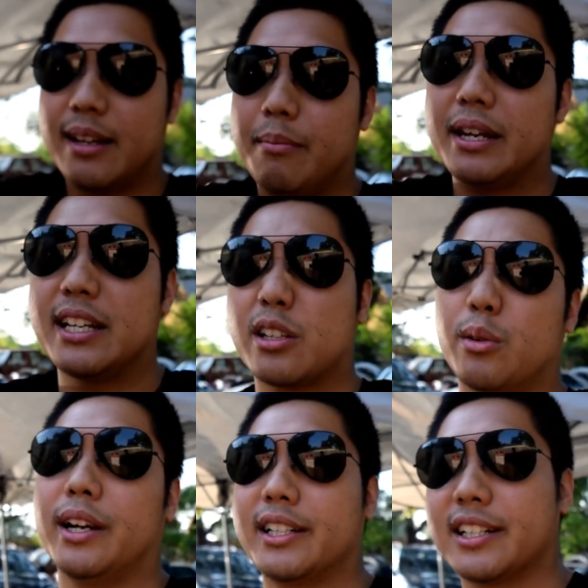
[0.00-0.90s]
that mini
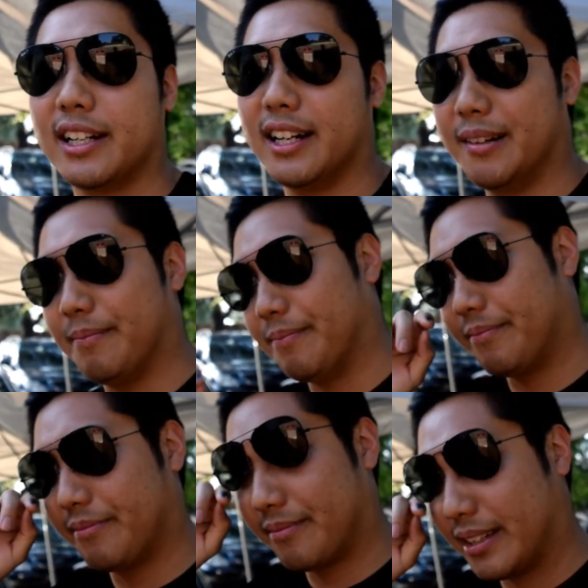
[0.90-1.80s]
scratch. Um,
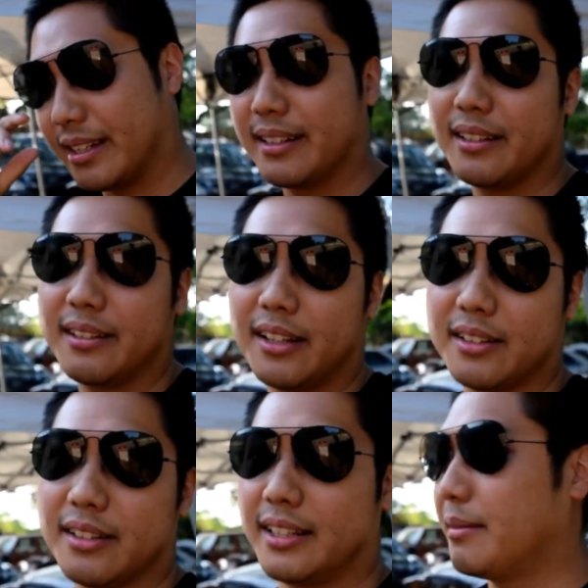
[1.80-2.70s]
not,
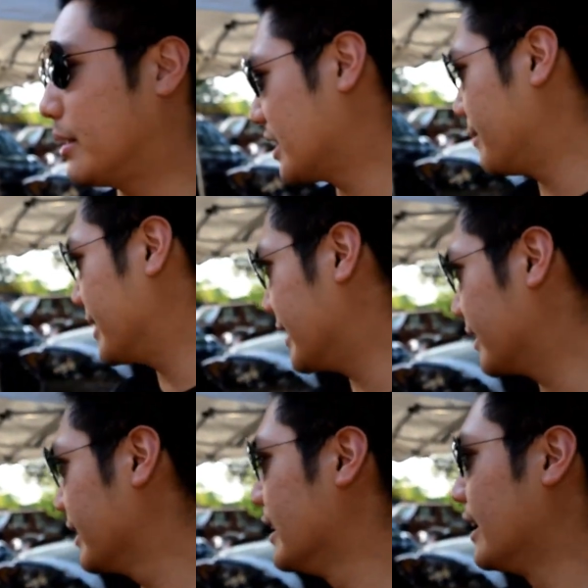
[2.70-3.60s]
nothing much can be
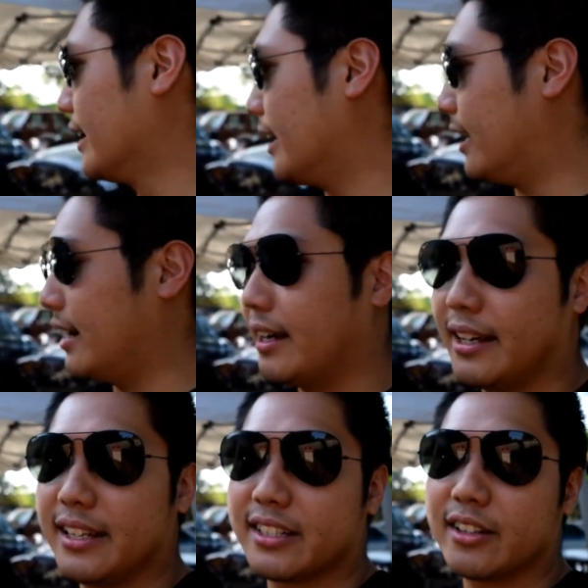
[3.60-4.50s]
done. Uh,
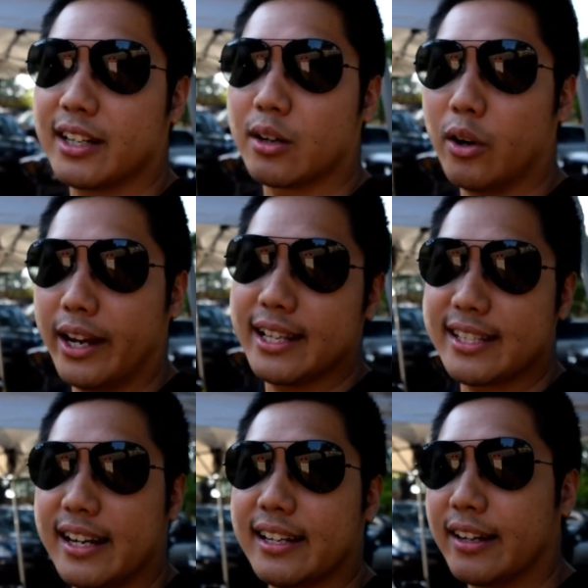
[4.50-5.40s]
he's gonna go ahead and
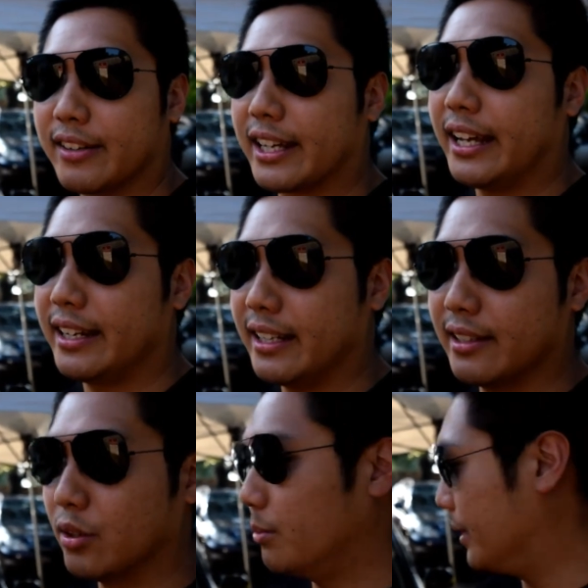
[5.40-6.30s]
set it down again in a
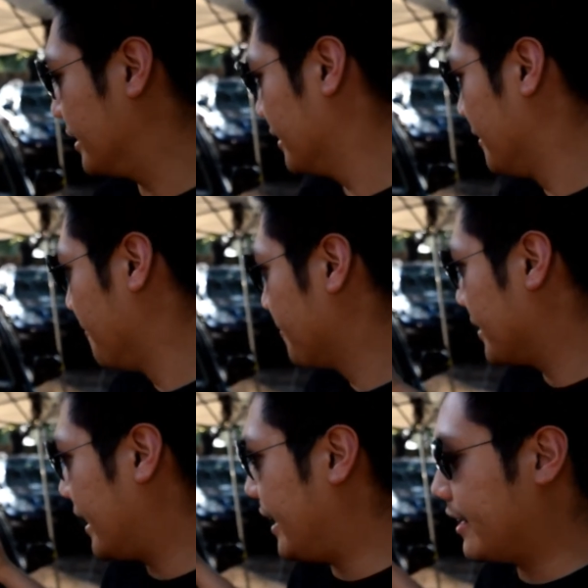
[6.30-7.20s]
little bit.
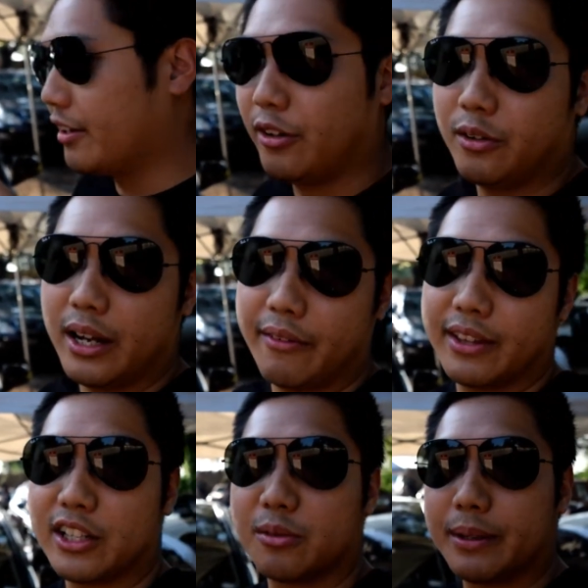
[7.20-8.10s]
And you know,
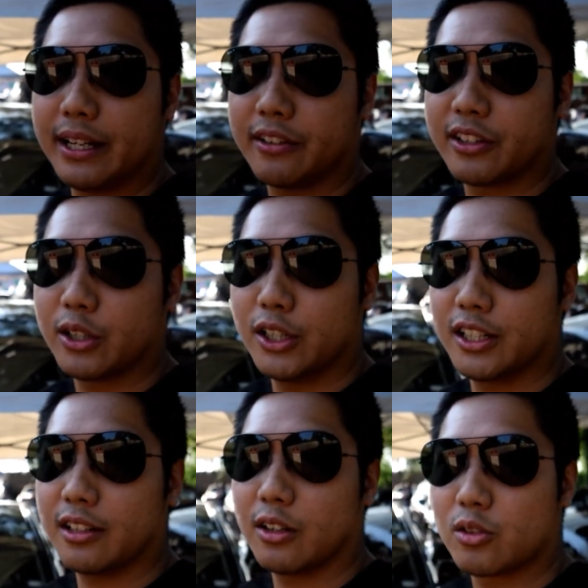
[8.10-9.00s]
everything should be done on the
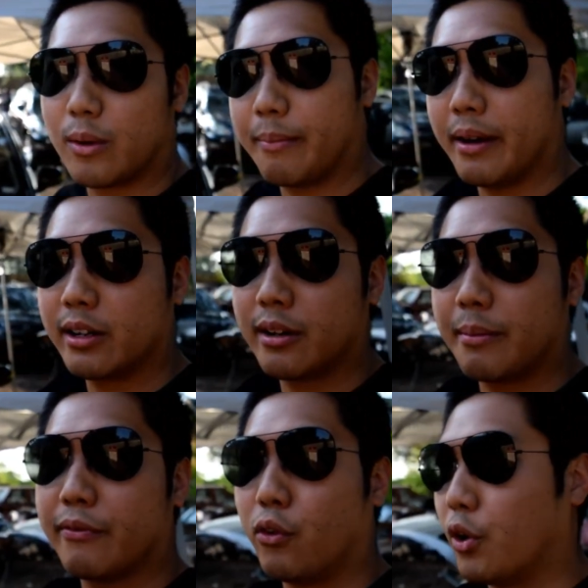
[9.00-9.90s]
hood. Looks way better than
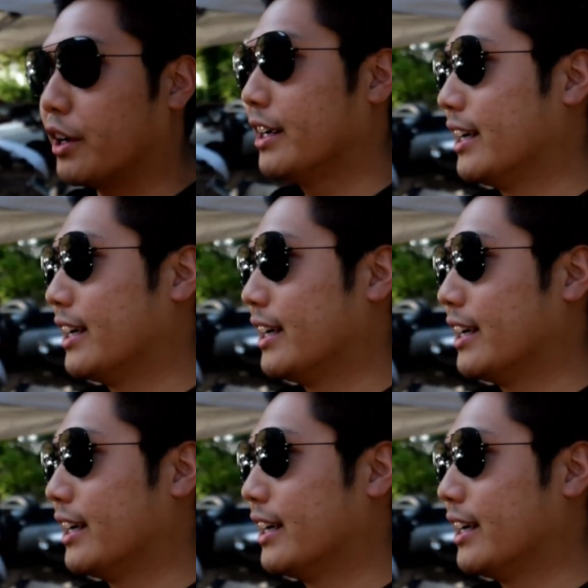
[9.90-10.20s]
before.